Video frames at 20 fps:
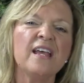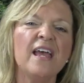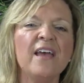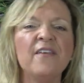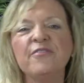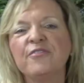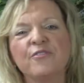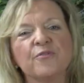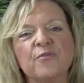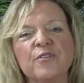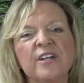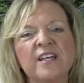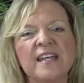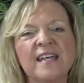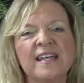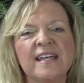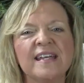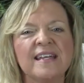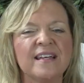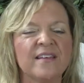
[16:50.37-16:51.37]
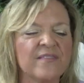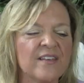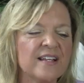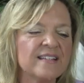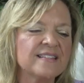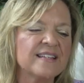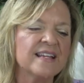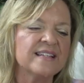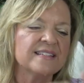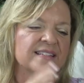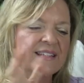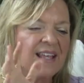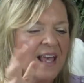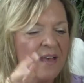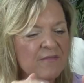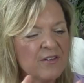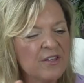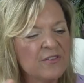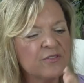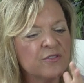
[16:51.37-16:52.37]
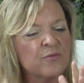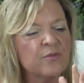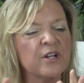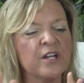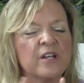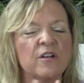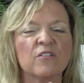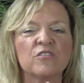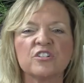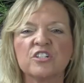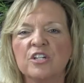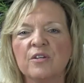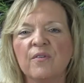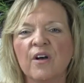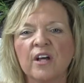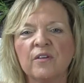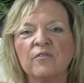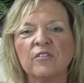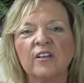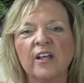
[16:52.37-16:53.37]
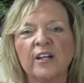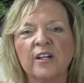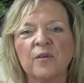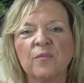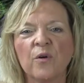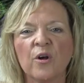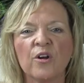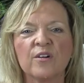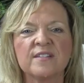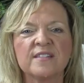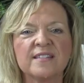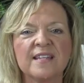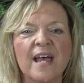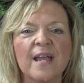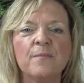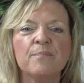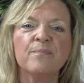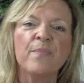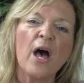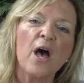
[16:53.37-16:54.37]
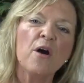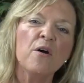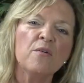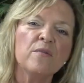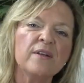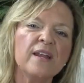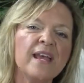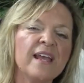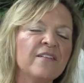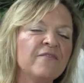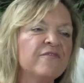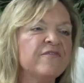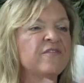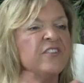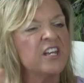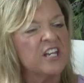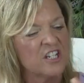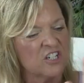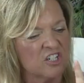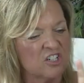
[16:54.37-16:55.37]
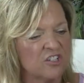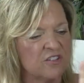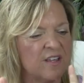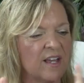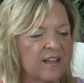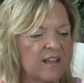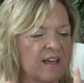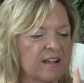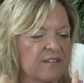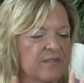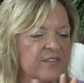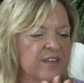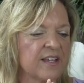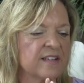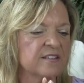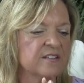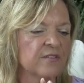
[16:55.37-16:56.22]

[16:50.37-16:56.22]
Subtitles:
and 3, and they say 7, 3, or 2 unrelated words, say boat and fish, that kind of thing.